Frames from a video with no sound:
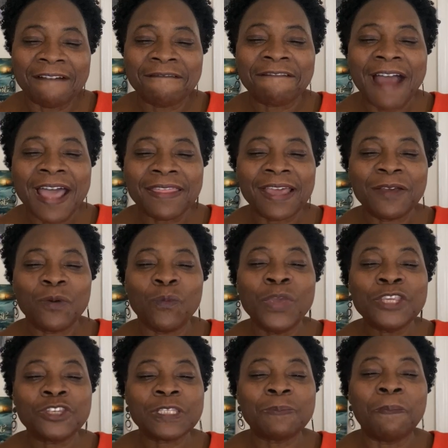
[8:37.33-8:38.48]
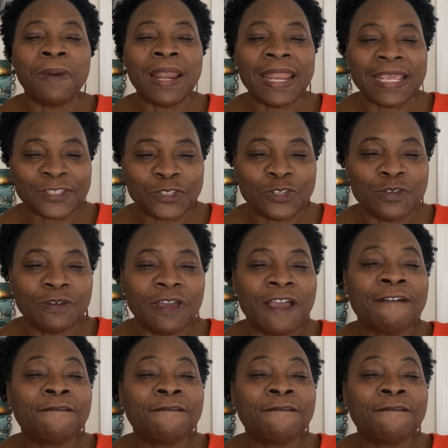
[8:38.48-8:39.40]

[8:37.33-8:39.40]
Father, we just bless You